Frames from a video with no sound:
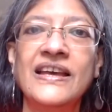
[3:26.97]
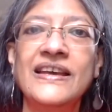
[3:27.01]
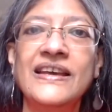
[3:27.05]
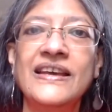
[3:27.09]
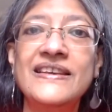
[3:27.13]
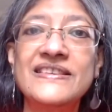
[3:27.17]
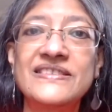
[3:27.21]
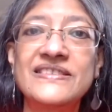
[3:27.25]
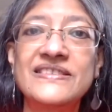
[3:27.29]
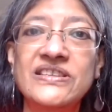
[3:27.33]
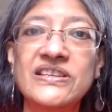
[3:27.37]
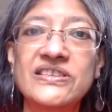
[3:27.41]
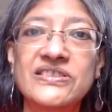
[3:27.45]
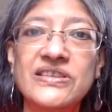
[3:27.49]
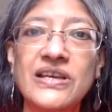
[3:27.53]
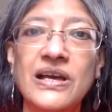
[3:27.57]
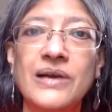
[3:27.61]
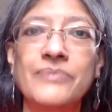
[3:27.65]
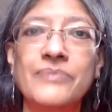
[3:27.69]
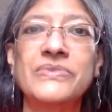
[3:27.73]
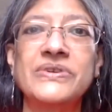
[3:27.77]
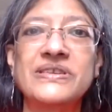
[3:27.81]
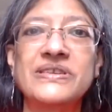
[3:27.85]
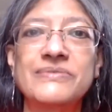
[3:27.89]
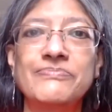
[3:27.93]
is
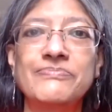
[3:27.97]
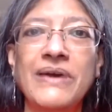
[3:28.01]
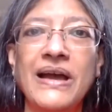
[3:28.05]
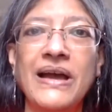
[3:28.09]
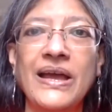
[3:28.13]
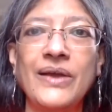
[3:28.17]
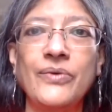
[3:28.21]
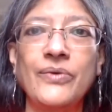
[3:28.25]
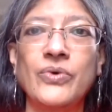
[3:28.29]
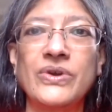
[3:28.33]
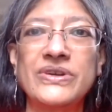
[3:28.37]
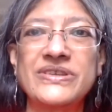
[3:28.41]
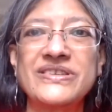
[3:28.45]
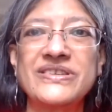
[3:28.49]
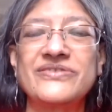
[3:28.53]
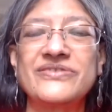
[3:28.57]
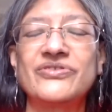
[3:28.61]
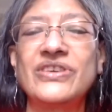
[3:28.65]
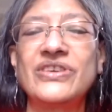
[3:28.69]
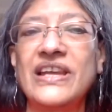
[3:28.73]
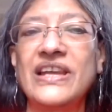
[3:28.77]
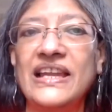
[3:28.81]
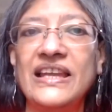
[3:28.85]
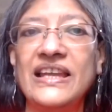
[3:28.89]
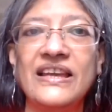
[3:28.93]
determined by what is
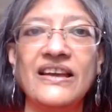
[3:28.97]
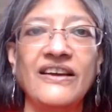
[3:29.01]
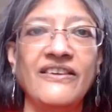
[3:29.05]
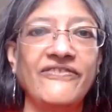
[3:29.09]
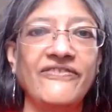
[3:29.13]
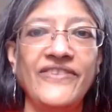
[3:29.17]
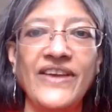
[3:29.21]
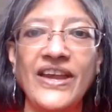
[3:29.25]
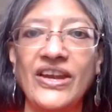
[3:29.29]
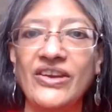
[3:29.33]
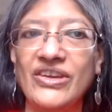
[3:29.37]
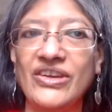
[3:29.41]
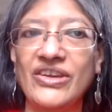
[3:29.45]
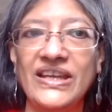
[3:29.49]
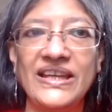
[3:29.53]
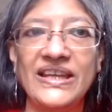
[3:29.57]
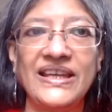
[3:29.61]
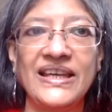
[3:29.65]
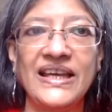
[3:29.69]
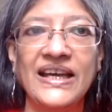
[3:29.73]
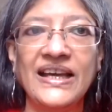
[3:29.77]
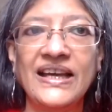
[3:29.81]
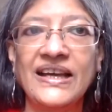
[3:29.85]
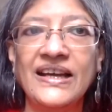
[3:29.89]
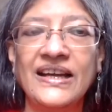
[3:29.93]
really a
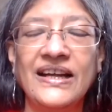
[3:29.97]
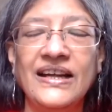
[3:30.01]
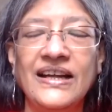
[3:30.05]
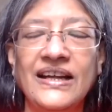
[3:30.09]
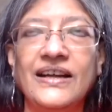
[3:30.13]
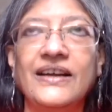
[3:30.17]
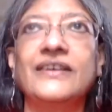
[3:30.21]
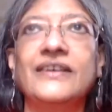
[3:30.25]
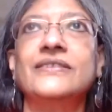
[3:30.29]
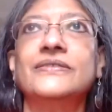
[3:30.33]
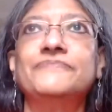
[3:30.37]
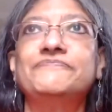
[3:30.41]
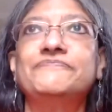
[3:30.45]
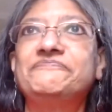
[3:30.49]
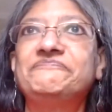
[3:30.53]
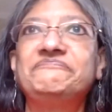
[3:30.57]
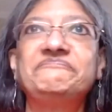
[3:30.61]
very uh,